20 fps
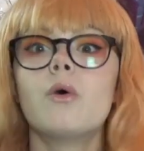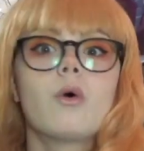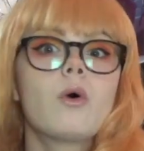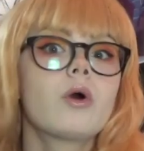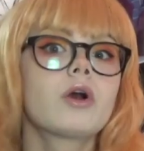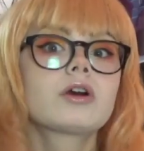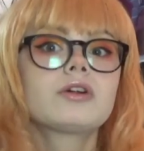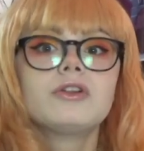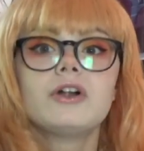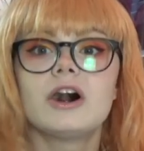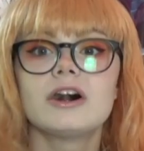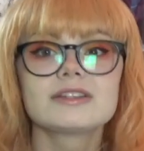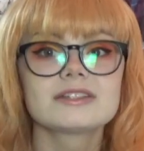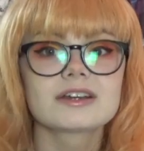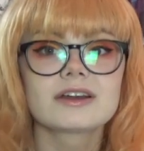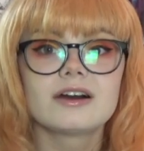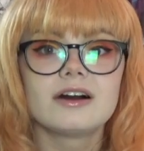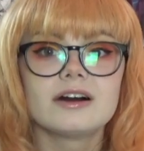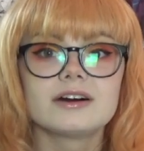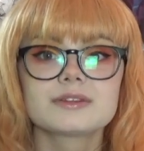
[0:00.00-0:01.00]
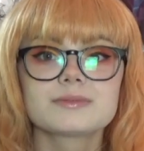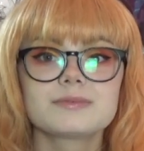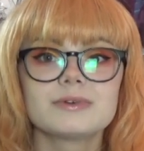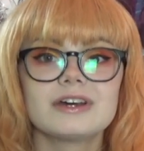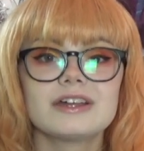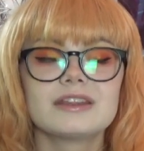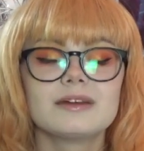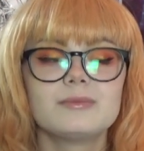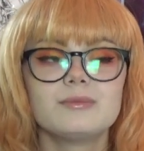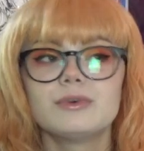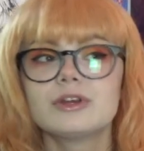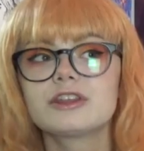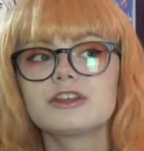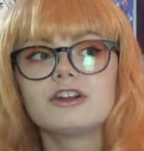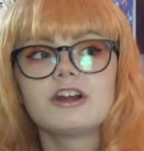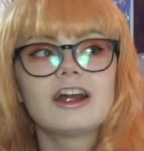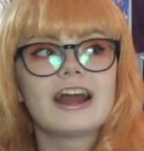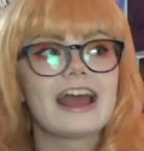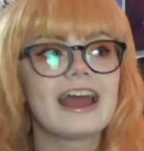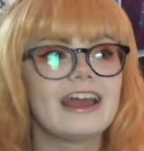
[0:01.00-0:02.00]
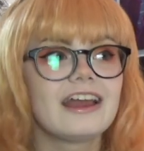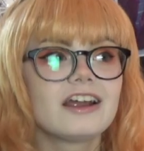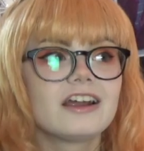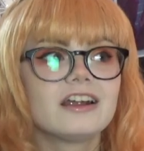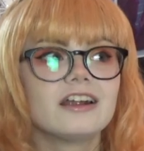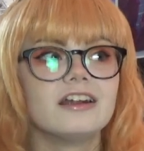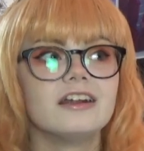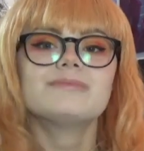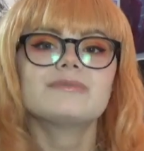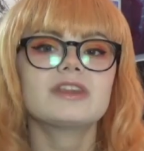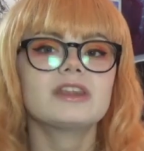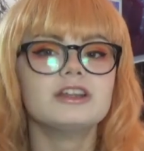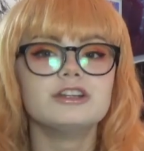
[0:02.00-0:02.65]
Or closet cosplay them with your hair.